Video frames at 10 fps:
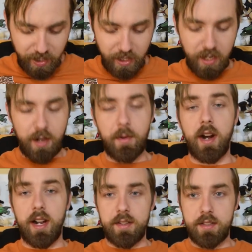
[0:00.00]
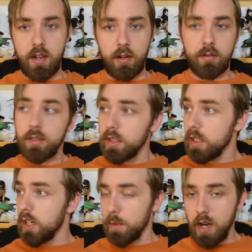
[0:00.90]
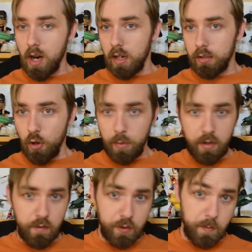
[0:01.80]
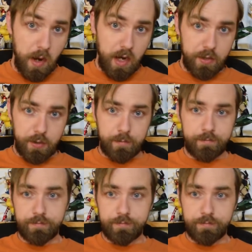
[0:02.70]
Alright, so here we are, opening the first box.